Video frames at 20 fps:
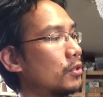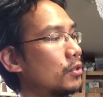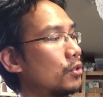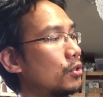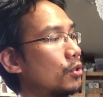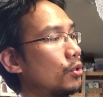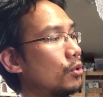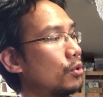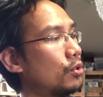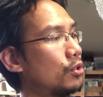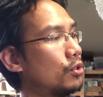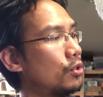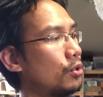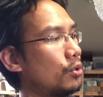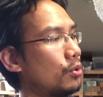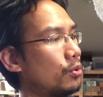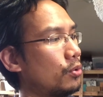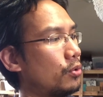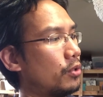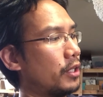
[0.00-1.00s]
to
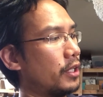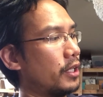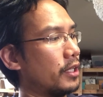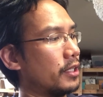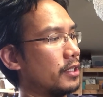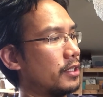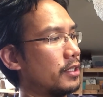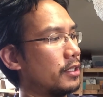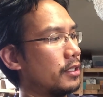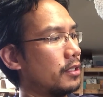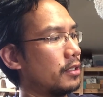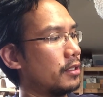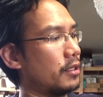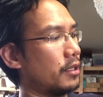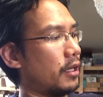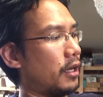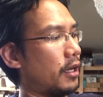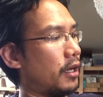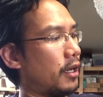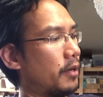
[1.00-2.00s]
do this
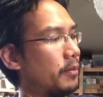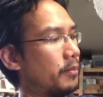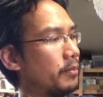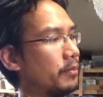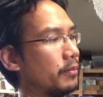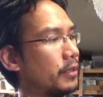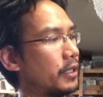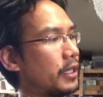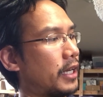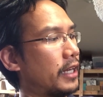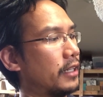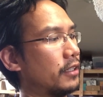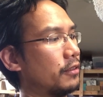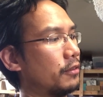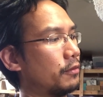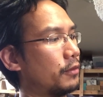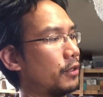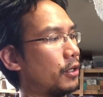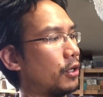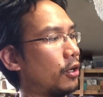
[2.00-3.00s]

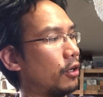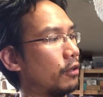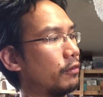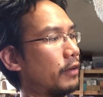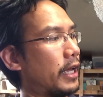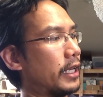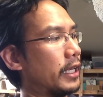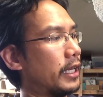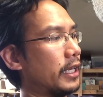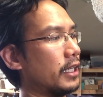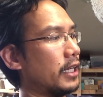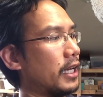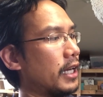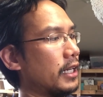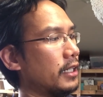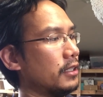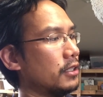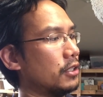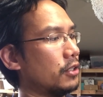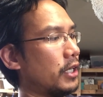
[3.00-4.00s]
kind of curve. I can
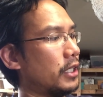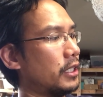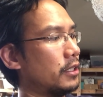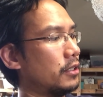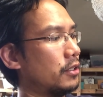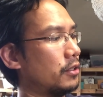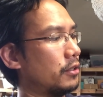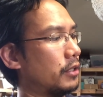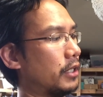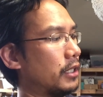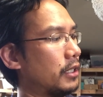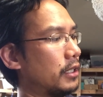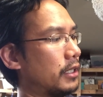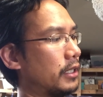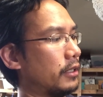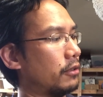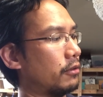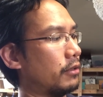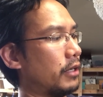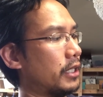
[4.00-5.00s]
kind of try to do it,
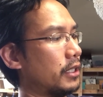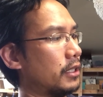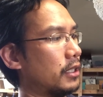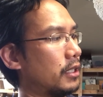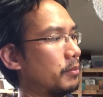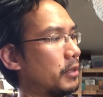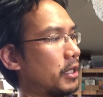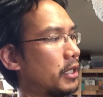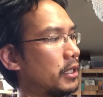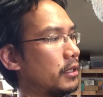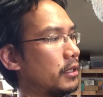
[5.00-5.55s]
like, right? I'm kind